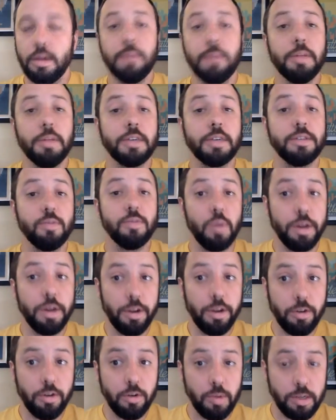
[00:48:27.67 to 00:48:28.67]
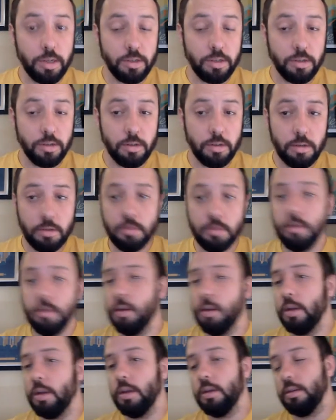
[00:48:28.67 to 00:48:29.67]
is 100 questions.
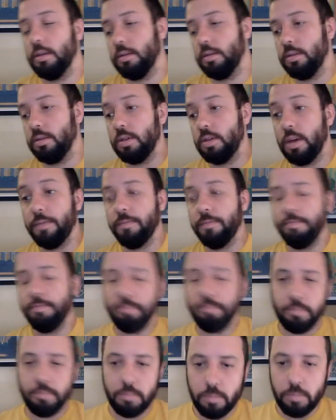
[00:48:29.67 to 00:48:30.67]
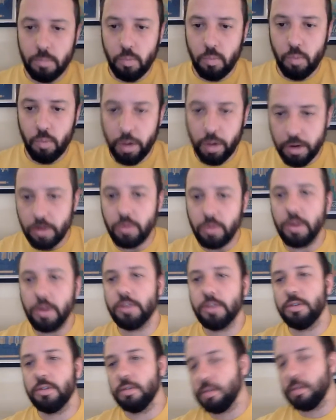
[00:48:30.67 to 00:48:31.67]
So you have 100
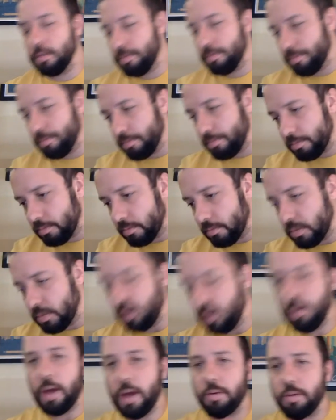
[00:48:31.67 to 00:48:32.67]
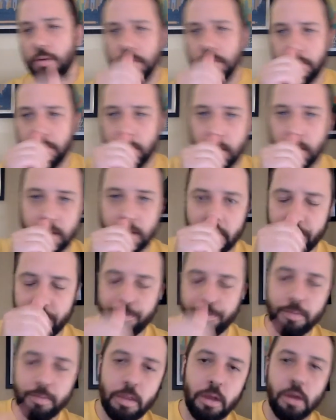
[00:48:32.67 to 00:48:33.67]
questions, 2 hours. That's it.
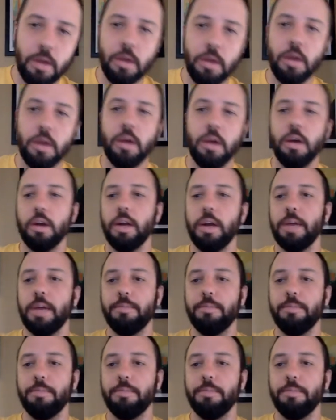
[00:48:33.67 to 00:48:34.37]
All right.